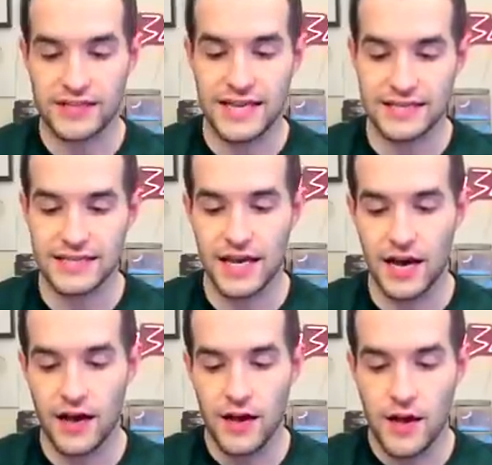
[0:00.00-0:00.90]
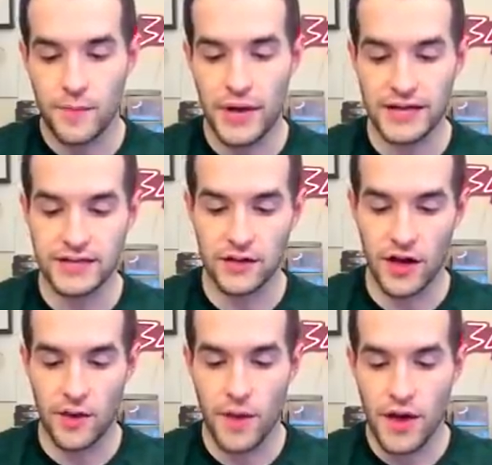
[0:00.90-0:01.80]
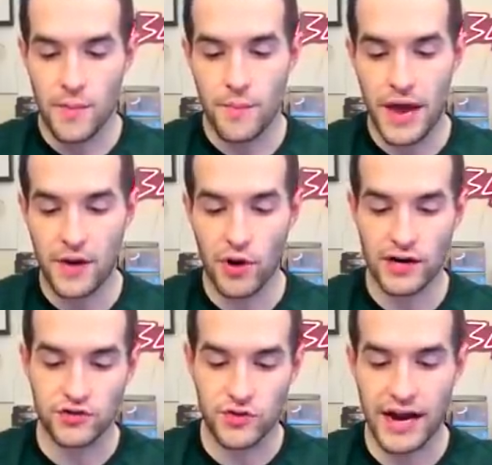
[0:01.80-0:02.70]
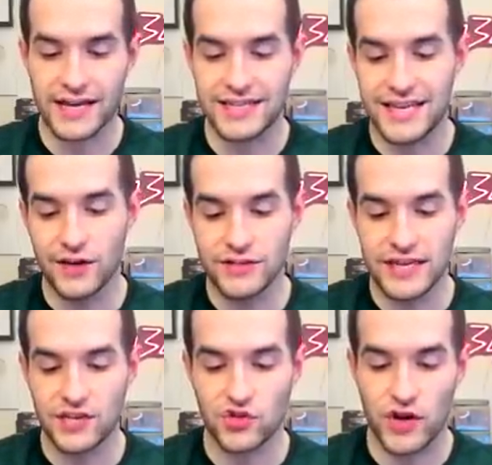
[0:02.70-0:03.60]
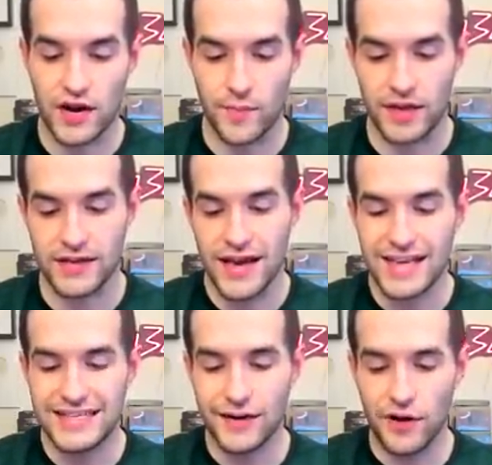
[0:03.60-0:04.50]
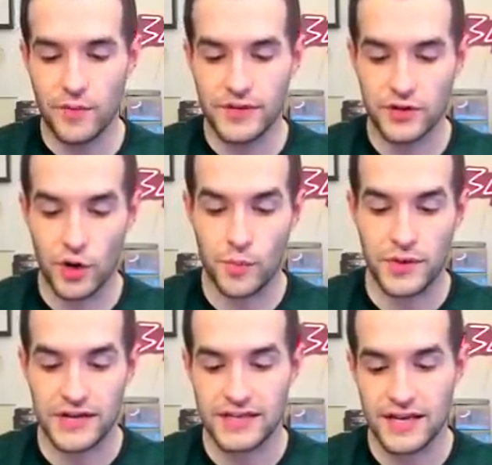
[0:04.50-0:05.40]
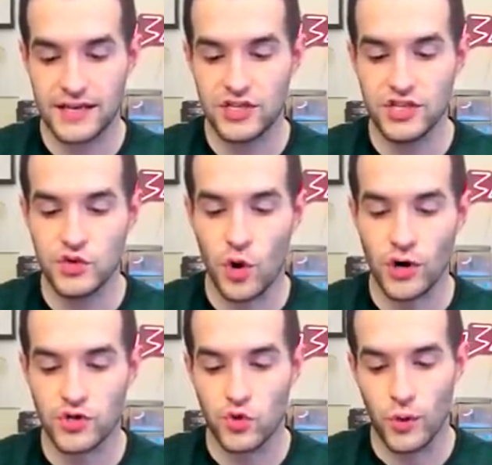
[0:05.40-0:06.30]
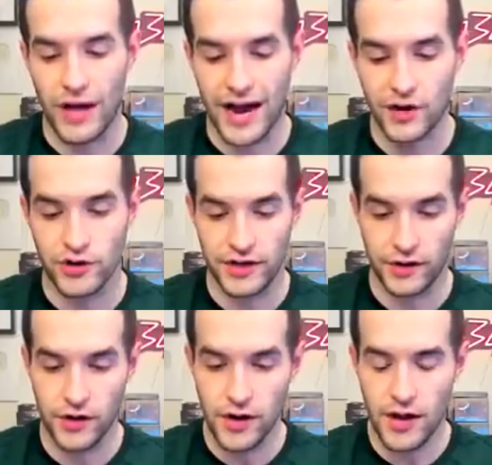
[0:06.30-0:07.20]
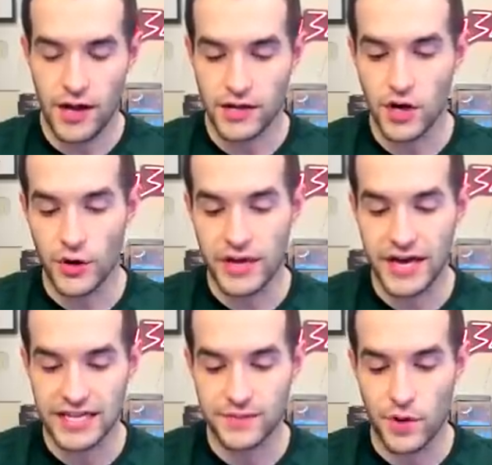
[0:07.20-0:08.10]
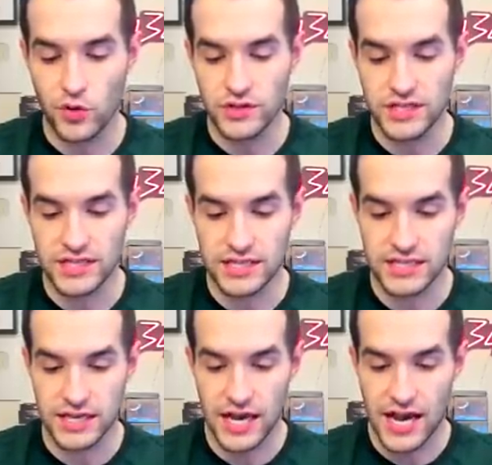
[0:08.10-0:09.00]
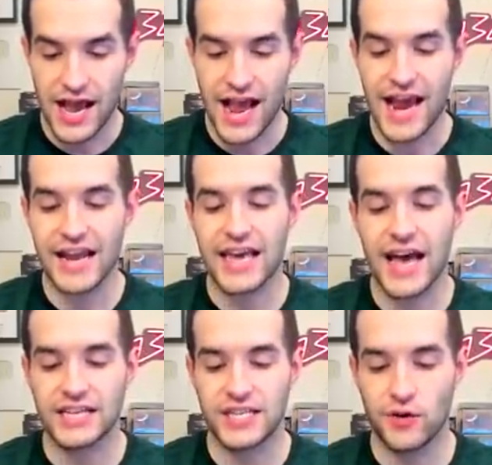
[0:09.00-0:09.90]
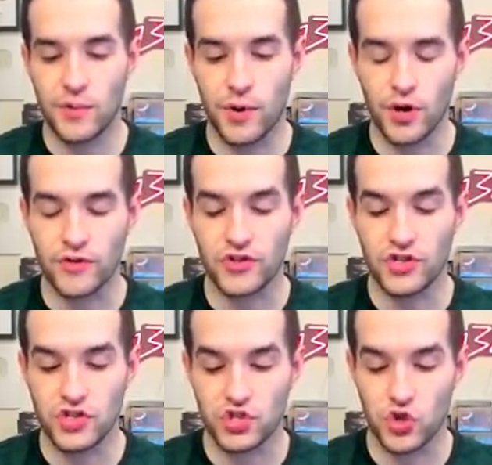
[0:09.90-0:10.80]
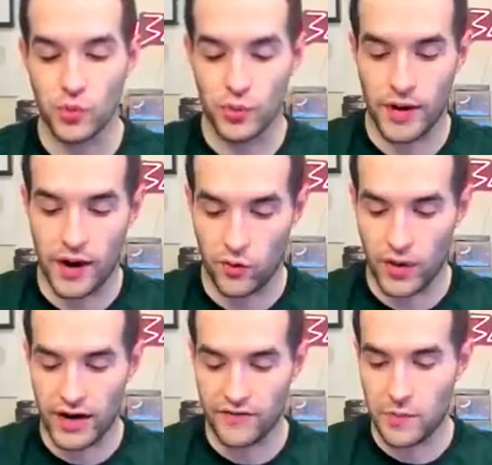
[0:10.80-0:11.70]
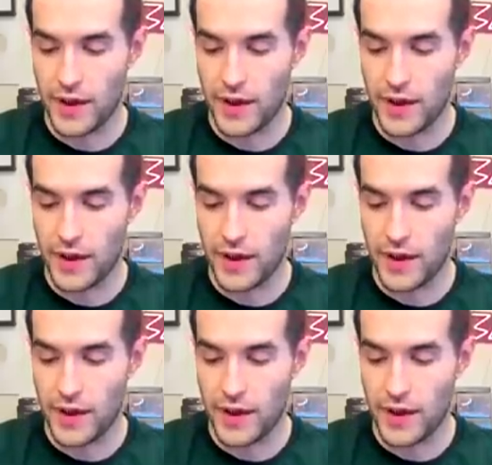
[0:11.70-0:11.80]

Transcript: got a Tessia, Pendulum, Bayrock Dragon, Tilting Entrainment, Tier Elements Heartbeat, Ninjutsu Art Tool, Iron Digger, Goaty Cosmos, and a Cashed Hero Birth. Just a Super Rare right off the